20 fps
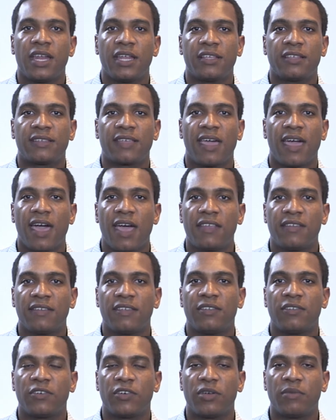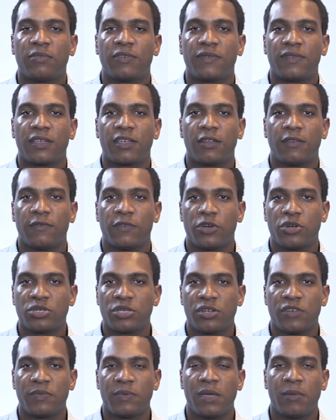and it's cast in terms of the
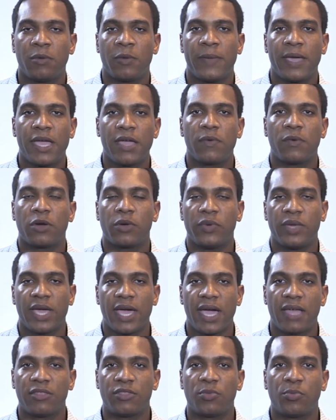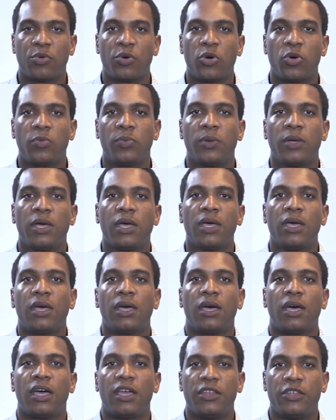conversion of PMMA, where we add the probe
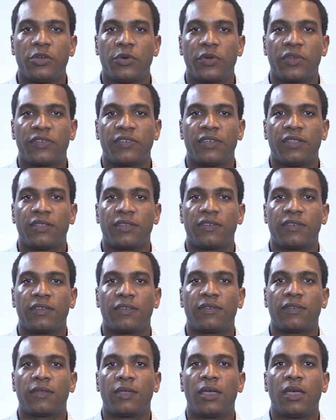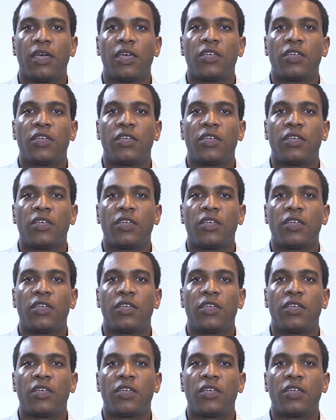during synthesis.